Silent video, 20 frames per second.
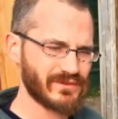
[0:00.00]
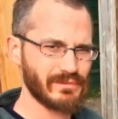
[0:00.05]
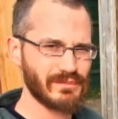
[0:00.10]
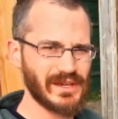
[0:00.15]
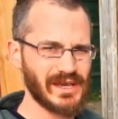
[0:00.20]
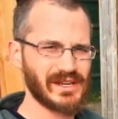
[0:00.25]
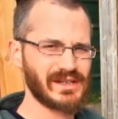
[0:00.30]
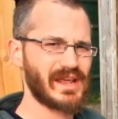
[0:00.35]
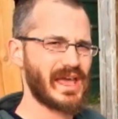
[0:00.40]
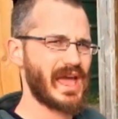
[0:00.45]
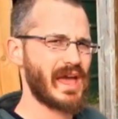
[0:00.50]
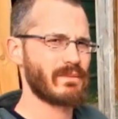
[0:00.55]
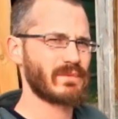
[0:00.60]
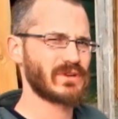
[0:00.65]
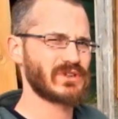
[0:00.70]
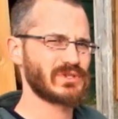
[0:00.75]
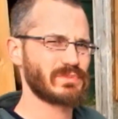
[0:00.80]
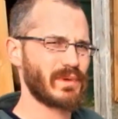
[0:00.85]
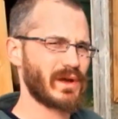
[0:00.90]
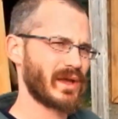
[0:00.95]
from being
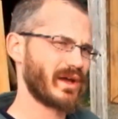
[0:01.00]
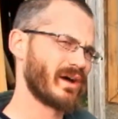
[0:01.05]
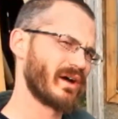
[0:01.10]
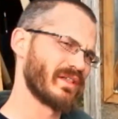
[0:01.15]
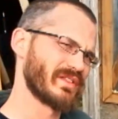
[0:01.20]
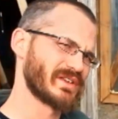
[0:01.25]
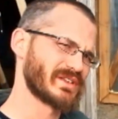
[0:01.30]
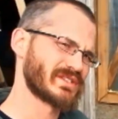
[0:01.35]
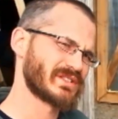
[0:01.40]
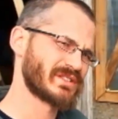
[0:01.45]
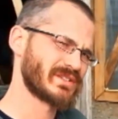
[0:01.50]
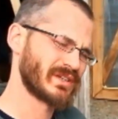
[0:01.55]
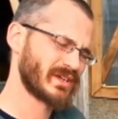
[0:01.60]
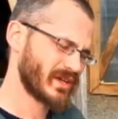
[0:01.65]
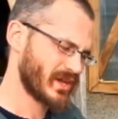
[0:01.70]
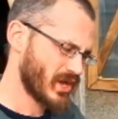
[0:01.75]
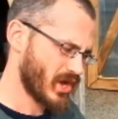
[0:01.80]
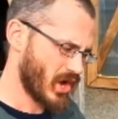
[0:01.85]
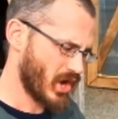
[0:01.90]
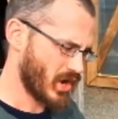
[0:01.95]
damaged by all this
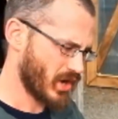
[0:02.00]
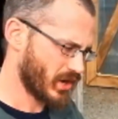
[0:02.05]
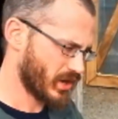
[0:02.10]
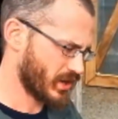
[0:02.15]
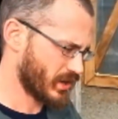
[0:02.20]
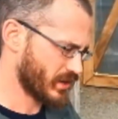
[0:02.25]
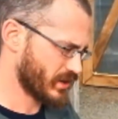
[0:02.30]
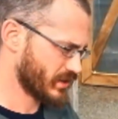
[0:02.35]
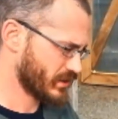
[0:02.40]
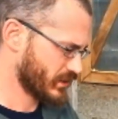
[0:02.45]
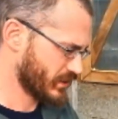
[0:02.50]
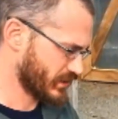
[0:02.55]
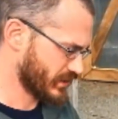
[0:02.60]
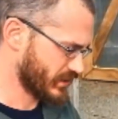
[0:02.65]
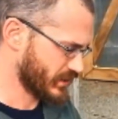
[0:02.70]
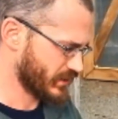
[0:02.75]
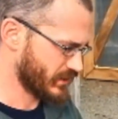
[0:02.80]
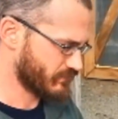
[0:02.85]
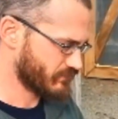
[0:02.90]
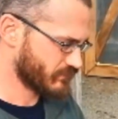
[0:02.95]
hard,
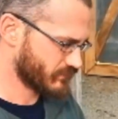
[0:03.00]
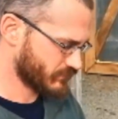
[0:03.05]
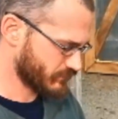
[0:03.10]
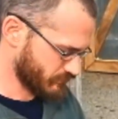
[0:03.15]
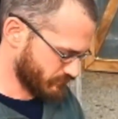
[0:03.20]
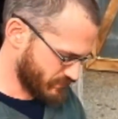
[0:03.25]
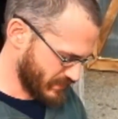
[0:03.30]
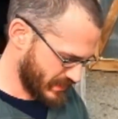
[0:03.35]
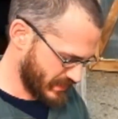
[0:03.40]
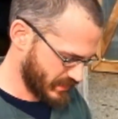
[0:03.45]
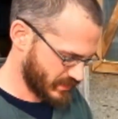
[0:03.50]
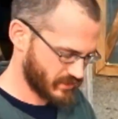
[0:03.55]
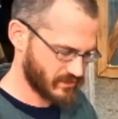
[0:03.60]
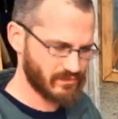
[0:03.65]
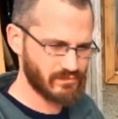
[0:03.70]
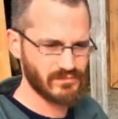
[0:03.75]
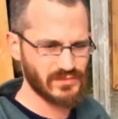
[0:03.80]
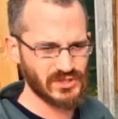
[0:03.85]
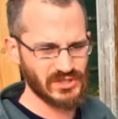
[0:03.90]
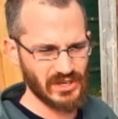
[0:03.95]
uh, big,
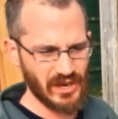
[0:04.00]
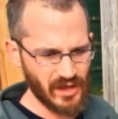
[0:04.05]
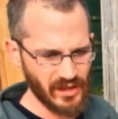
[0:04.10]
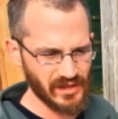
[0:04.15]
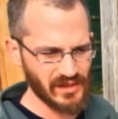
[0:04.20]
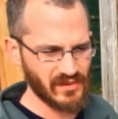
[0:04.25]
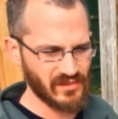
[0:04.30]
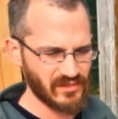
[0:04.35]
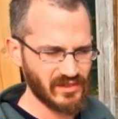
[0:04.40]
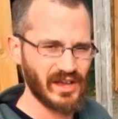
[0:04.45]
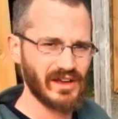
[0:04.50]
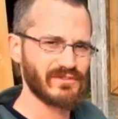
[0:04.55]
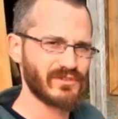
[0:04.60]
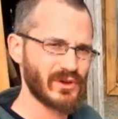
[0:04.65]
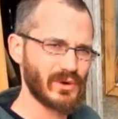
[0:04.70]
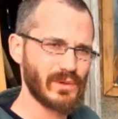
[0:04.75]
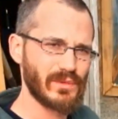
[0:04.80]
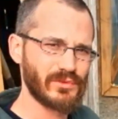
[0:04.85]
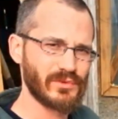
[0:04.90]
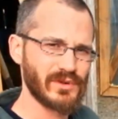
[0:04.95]
solid stuff
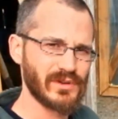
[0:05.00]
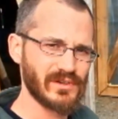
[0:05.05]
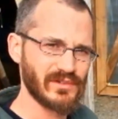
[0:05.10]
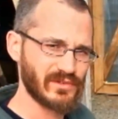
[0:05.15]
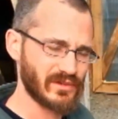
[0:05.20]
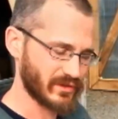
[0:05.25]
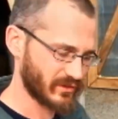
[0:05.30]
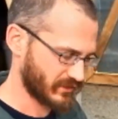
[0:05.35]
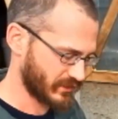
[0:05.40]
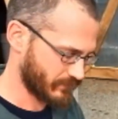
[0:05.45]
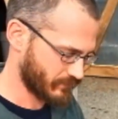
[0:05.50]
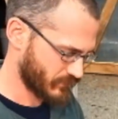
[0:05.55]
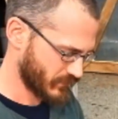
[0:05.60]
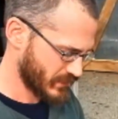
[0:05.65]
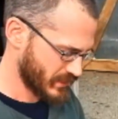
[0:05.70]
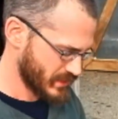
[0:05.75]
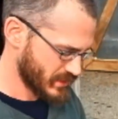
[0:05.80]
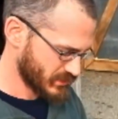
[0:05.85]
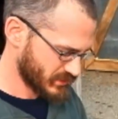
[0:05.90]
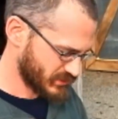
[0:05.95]
going through your system.
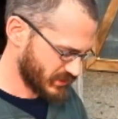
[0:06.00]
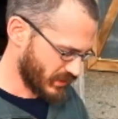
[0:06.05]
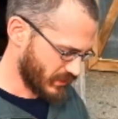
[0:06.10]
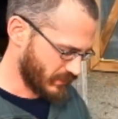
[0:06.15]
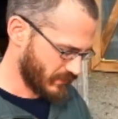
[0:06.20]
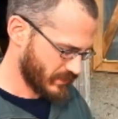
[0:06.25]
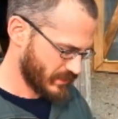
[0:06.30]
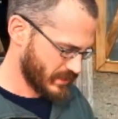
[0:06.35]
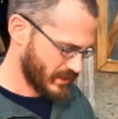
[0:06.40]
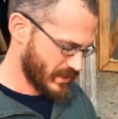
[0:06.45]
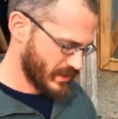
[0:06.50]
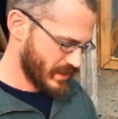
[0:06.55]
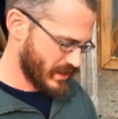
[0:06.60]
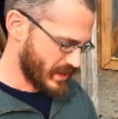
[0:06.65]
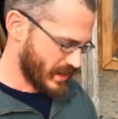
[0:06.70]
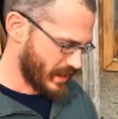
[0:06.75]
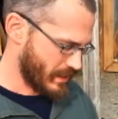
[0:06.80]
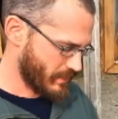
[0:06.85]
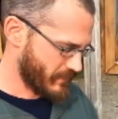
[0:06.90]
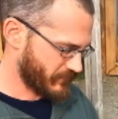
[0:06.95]
So,
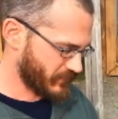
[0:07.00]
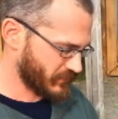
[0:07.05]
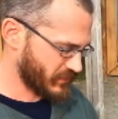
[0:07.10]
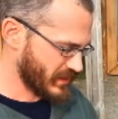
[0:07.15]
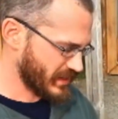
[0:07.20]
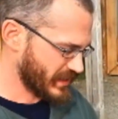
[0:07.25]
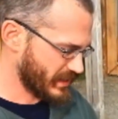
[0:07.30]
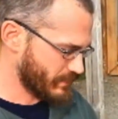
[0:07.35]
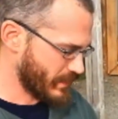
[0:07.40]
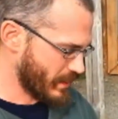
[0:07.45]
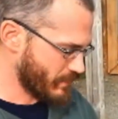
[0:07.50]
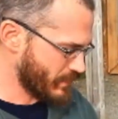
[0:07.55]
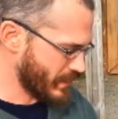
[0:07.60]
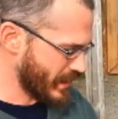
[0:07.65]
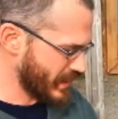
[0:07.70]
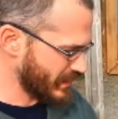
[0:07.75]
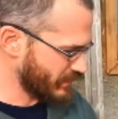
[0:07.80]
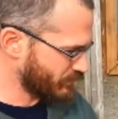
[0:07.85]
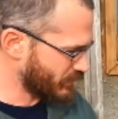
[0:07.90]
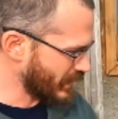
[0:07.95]
um, if you're thinking about
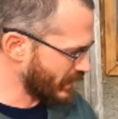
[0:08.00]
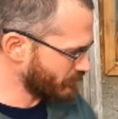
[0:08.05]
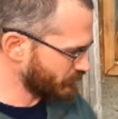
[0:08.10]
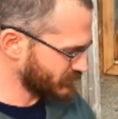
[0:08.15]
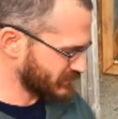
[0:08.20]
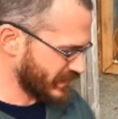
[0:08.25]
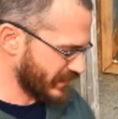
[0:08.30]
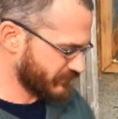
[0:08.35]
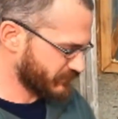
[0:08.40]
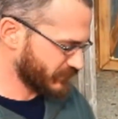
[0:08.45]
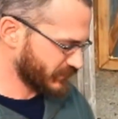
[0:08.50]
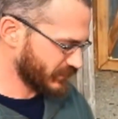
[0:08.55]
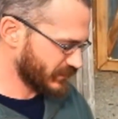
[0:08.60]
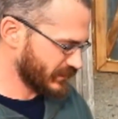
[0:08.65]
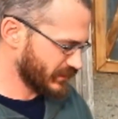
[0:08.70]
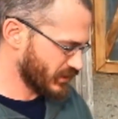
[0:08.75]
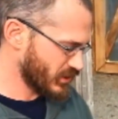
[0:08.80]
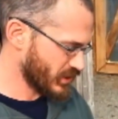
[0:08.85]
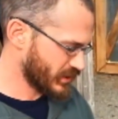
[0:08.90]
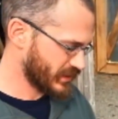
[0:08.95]
buying a pump,
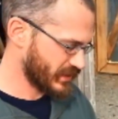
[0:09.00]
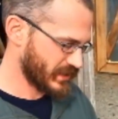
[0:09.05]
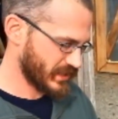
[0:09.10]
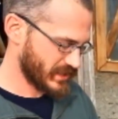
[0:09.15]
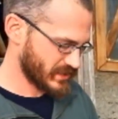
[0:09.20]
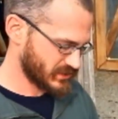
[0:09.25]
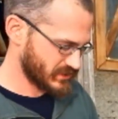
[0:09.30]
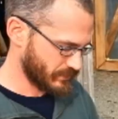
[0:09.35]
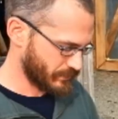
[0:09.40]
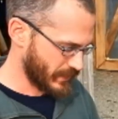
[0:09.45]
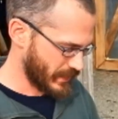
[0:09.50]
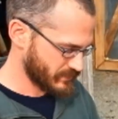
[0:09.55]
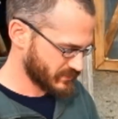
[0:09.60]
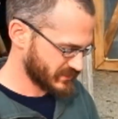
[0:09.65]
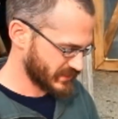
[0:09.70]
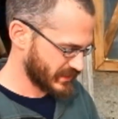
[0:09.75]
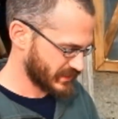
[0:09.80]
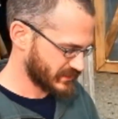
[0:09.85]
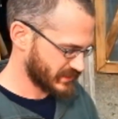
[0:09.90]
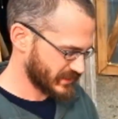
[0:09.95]
definitely look into
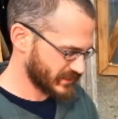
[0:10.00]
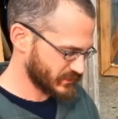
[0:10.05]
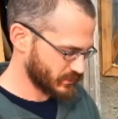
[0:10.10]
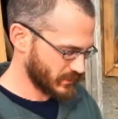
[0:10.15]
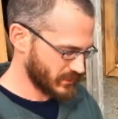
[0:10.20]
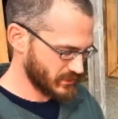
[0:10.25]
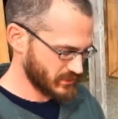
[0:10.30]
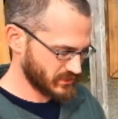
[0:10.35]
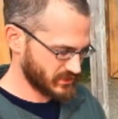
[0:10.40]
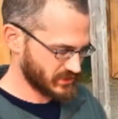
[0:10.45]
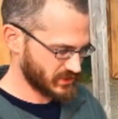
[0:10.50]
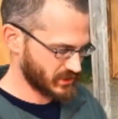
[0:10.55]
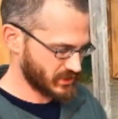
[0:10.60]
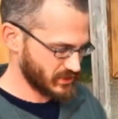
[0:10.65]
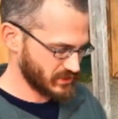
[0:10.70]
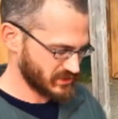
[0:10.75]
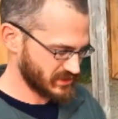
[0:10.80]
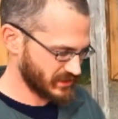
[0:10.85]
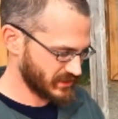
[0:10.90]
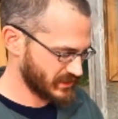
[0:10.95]
pumps like this. We use
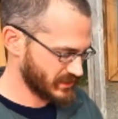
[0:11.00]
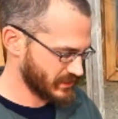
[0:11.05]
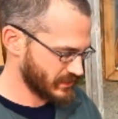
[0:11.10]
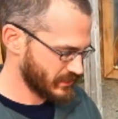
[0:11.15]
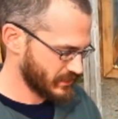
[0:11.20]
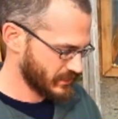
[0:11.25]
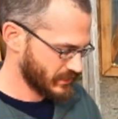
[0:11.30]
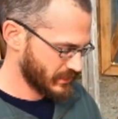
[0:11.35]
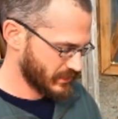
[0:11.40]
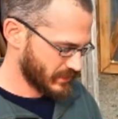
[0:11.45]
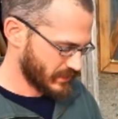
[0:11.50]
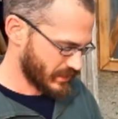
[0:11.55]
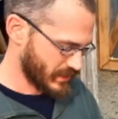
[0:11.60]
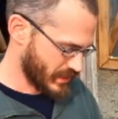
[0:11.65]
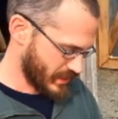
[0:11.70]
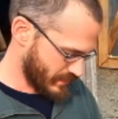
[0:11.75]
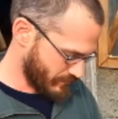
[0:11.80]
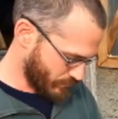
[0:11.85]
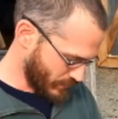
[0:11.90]
Jacuzzi uh,